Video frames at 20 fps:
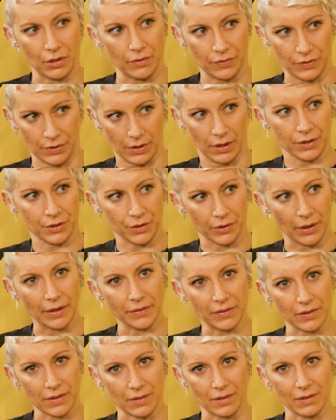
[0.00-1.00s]
of search,
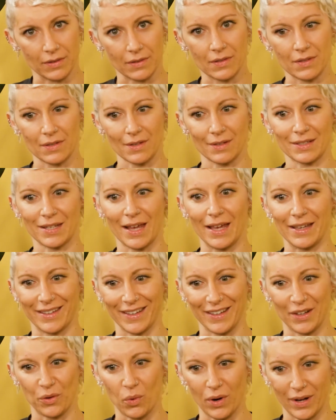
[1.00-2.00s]
right? This is
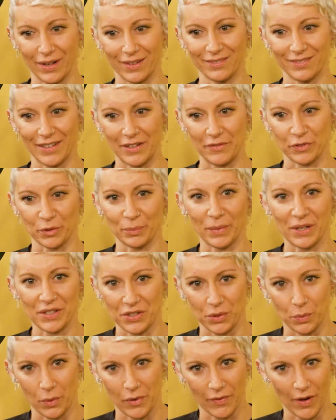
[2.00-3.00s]
taking what
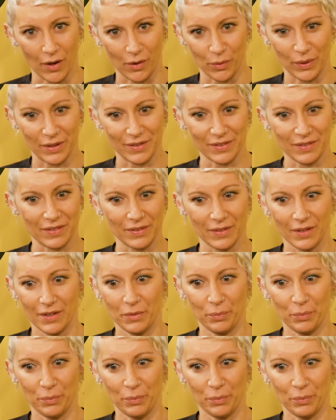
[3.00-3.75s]
information we've always